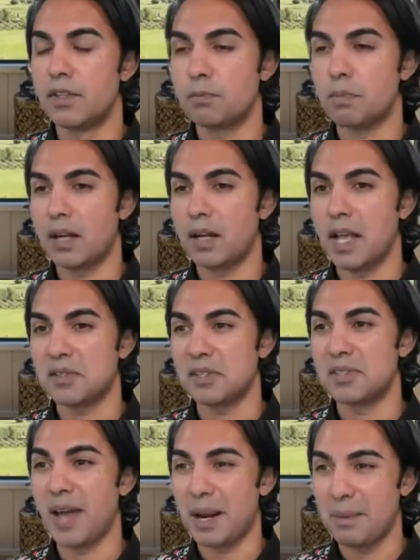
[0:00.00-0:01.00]
podcast
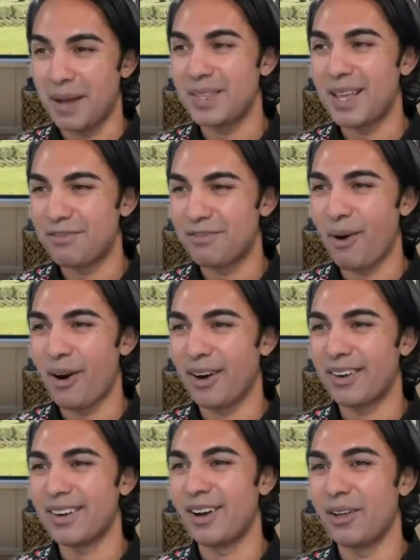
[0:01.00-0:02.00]
is not about the
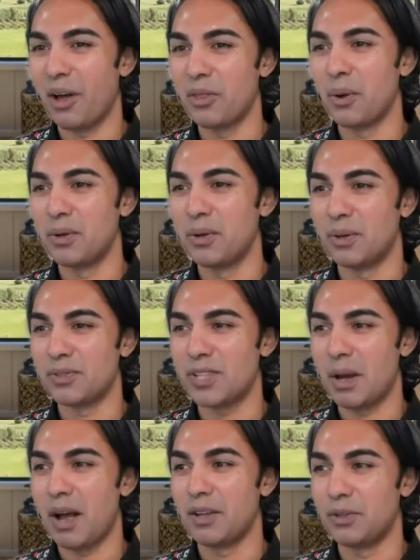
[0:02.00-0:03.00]
FBAR, although
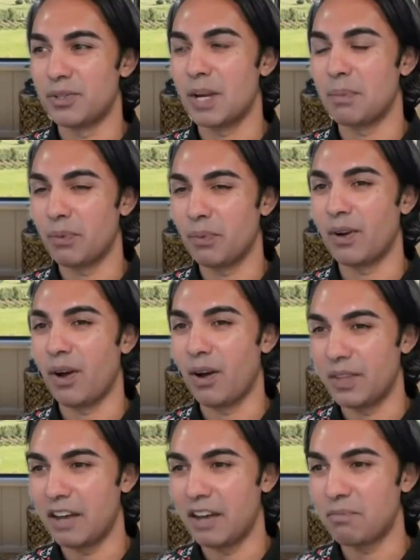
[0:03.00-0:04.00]
I'll do a separate one
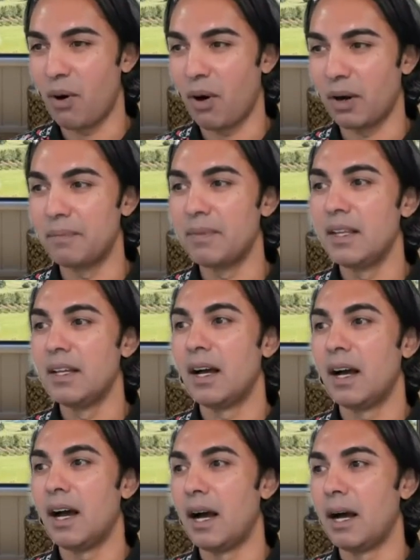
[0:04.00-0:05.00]
on the FBAR.
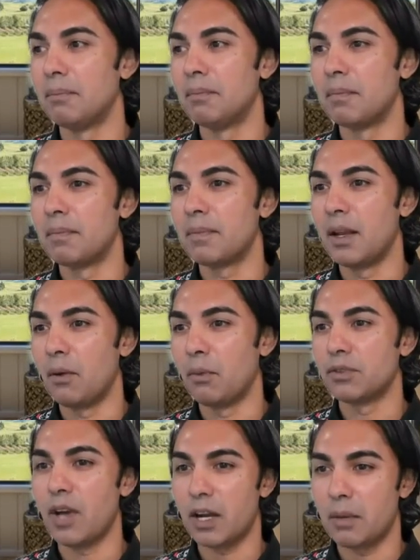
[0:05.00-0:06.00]

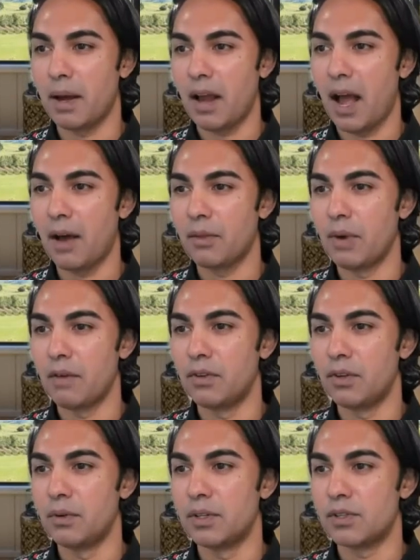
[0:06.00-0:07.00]
We'll talk about how the
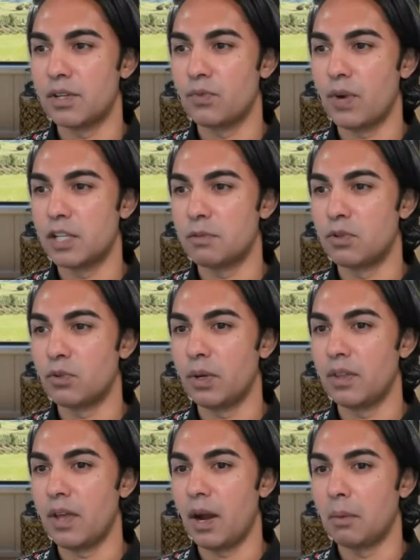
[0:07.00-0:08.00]
revenue is raised
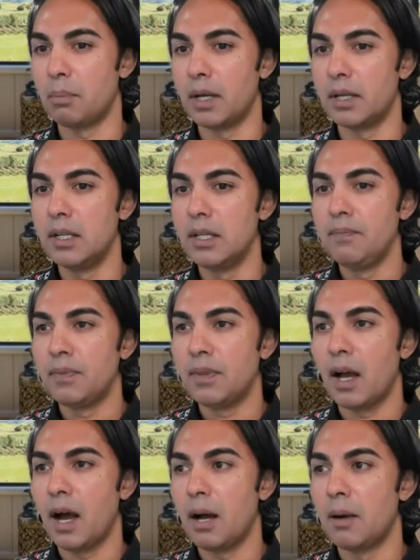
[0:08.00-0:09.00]
between there. But
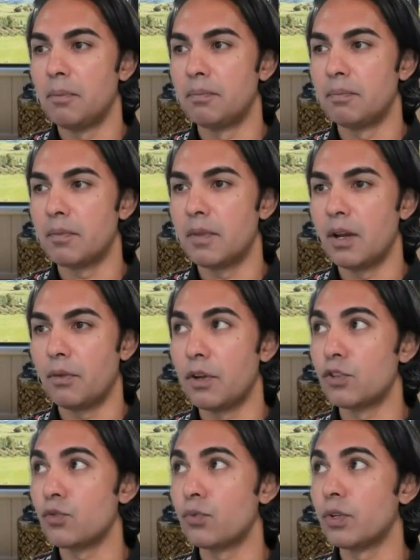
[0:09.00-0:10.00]

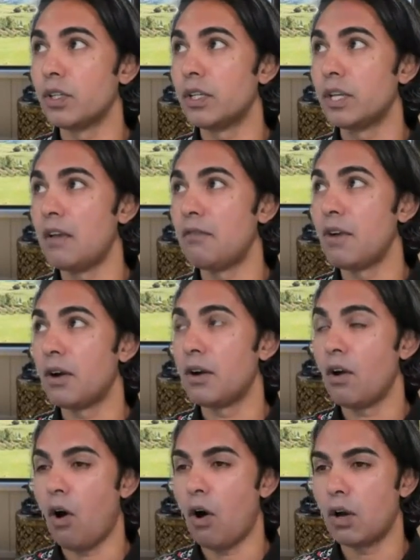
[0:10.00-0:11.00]
there's really a
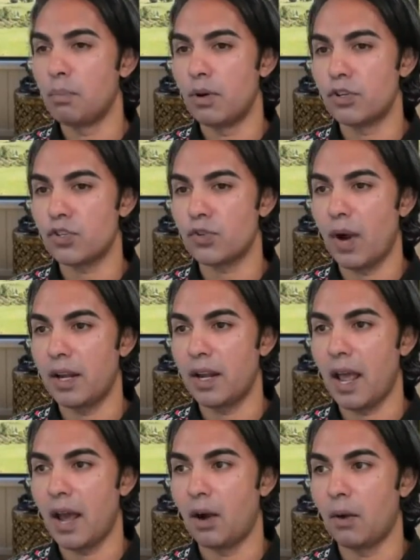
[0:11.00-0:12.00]
very hard push right
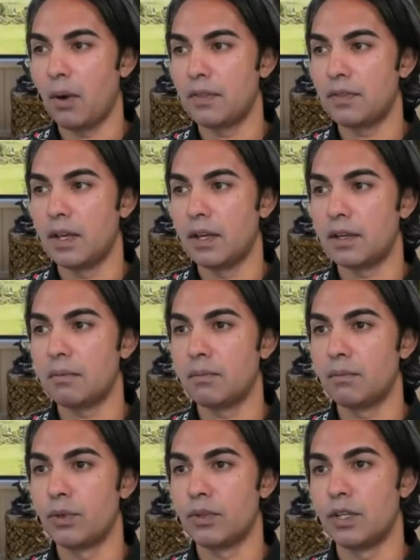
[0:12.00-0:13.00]
now, I think,
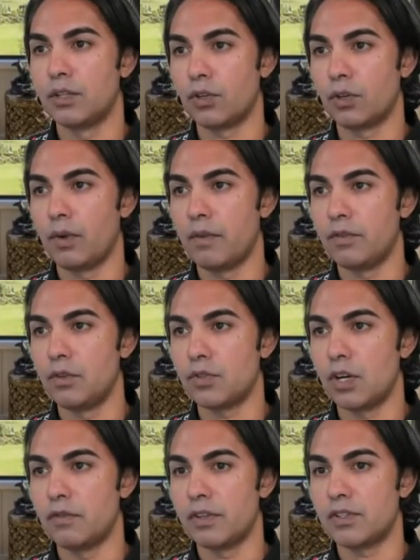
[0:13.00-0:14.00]
with the Internal Revenue
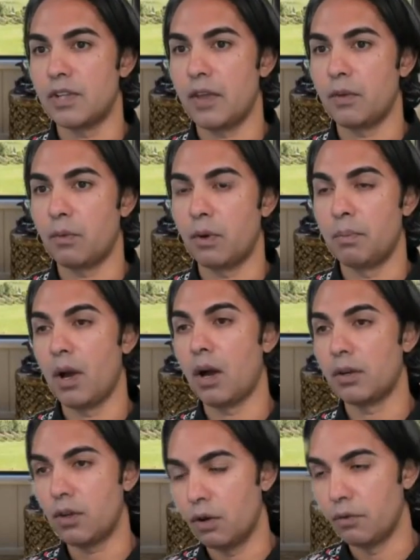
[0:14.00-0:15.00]
Service. Now that we're
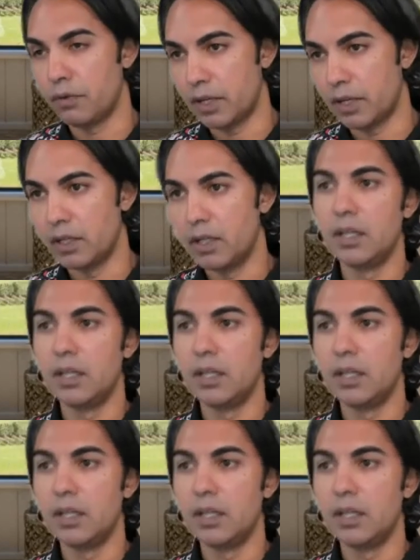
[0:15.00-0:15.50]
beyond COVID,